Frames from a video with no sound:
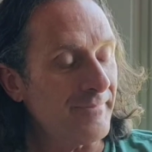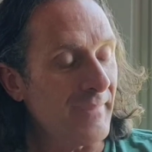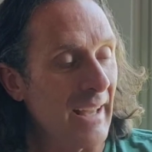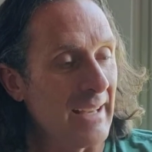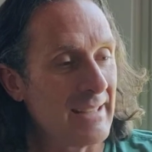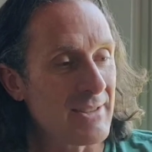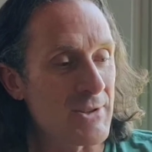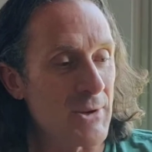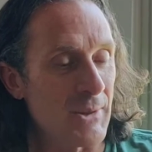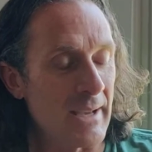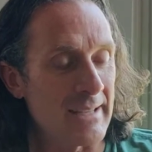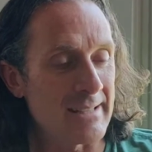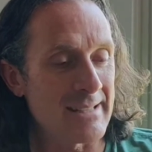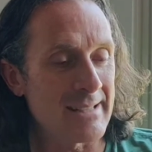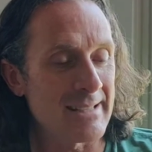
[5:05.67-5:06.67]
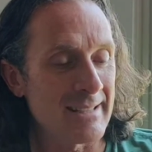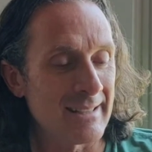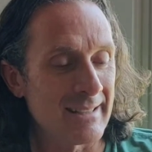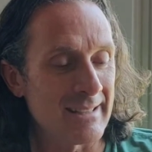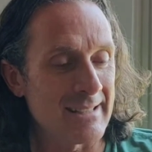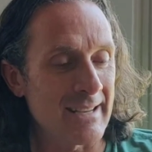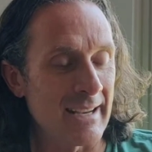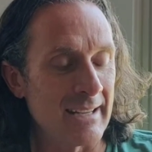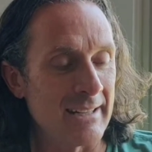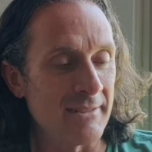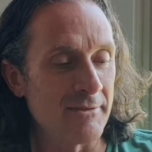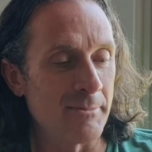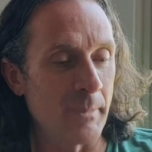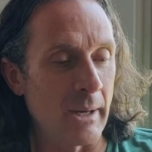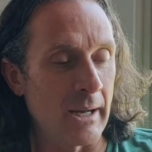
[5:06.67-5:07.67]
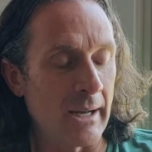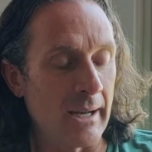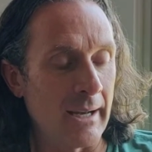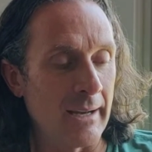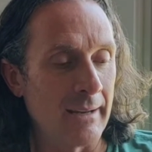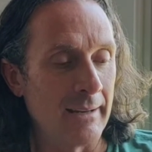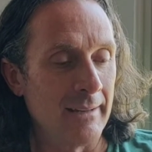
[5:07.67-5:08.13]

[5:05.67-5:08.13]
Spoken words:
And so that was kind of my